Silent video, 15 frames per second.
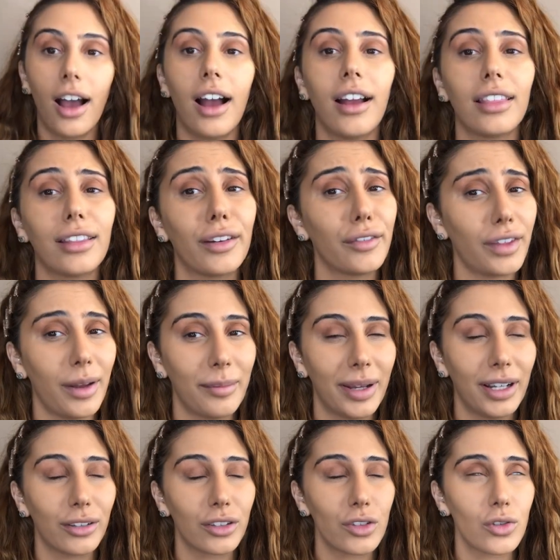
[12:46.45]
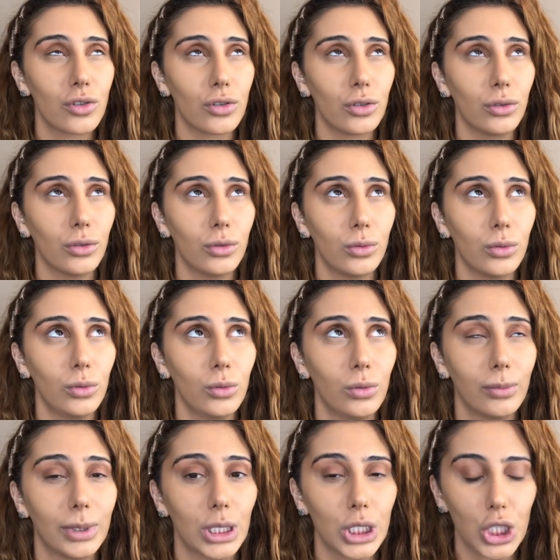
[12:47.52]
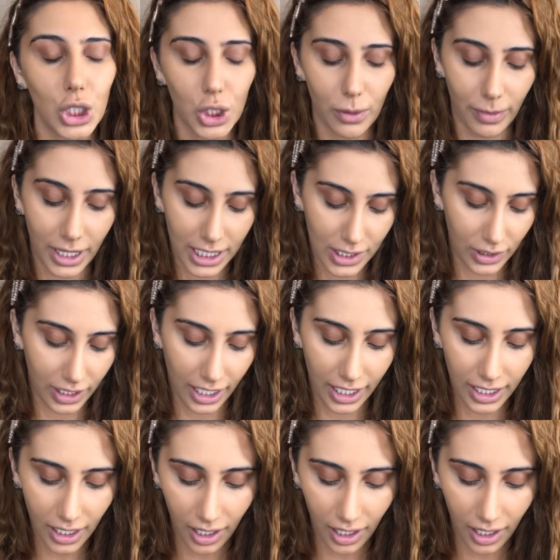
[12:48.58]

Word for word: I love that powder so much, but that's okay.